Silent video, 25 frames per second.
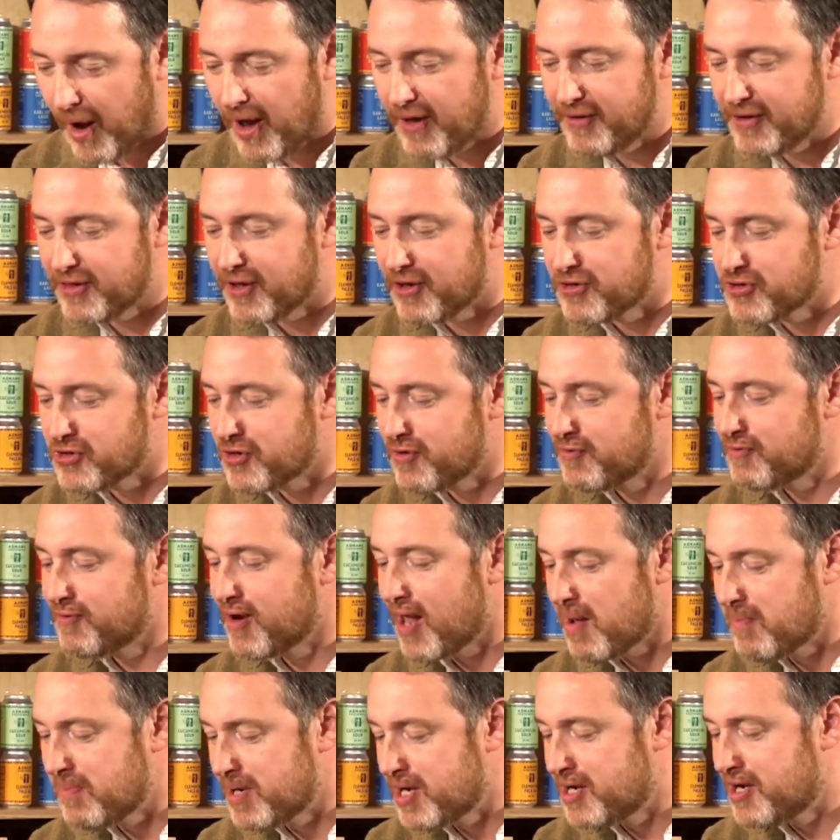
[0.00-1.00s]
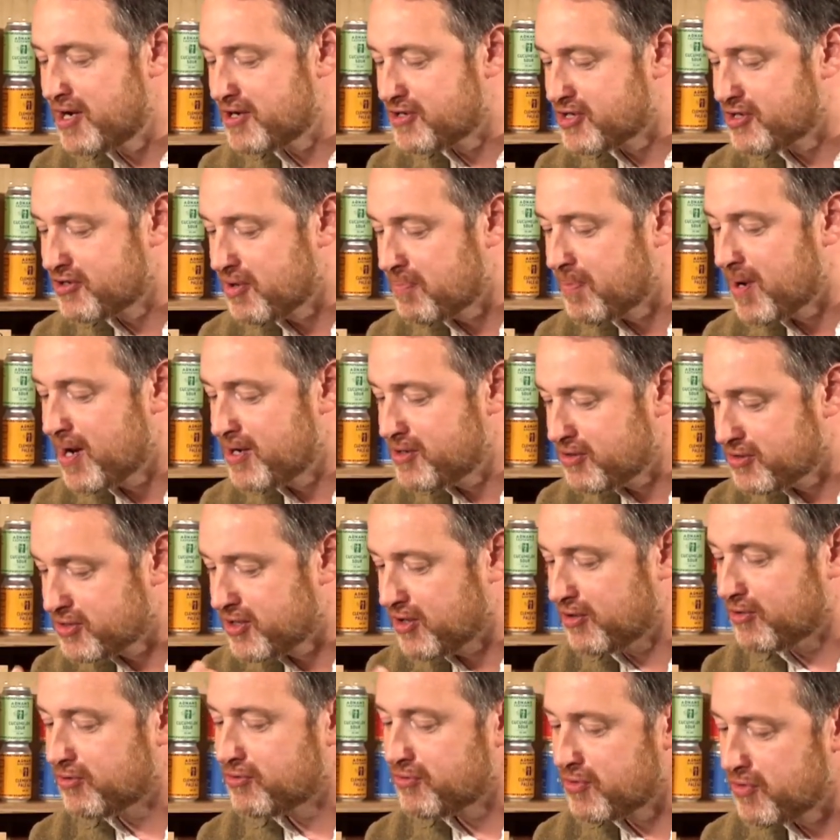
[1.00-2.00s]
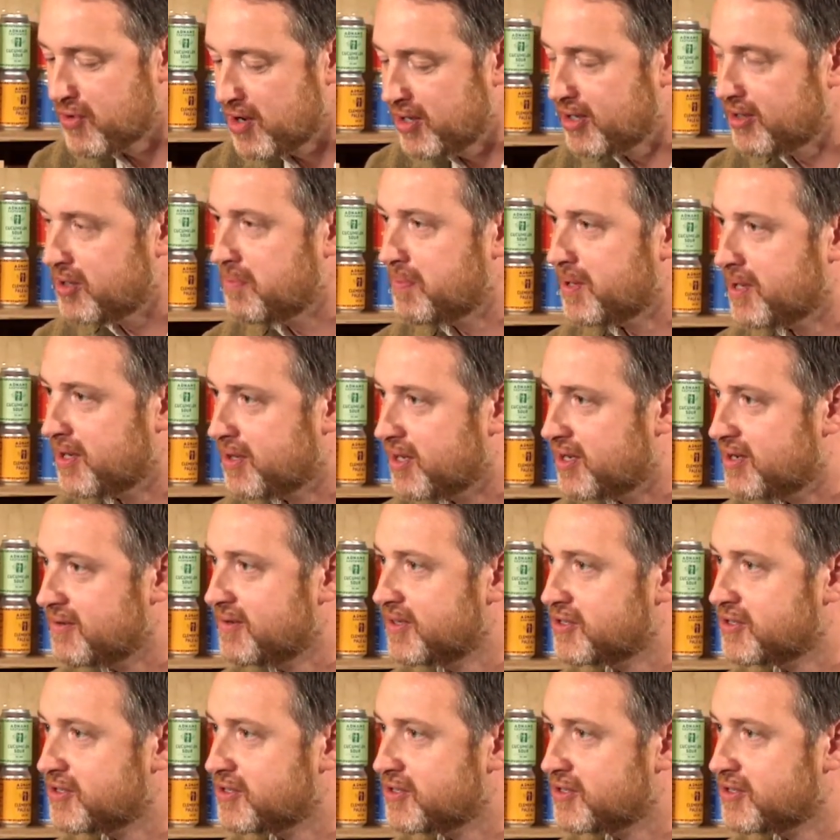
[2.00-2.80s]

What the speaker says: I think the sort of lemoniness of the beer does cut through a little bit of the